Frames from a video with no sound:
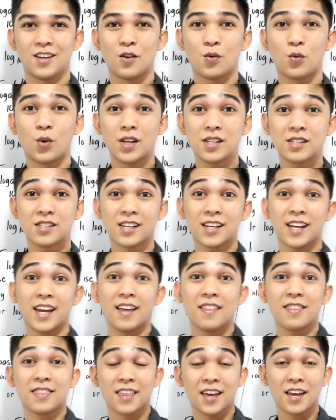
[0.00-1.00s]
Once
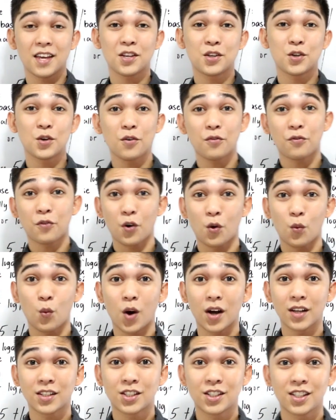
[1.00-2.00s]
again, thank you for
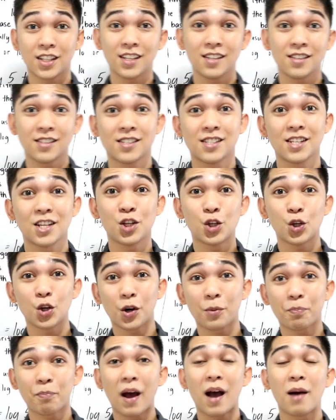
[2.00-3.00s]
watching
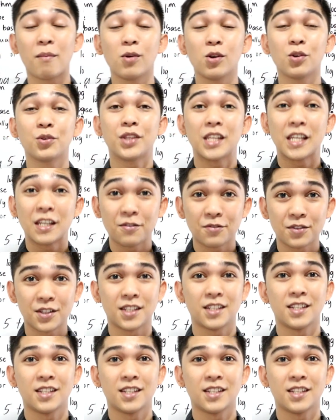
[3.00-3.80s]
Señor Pablo TV.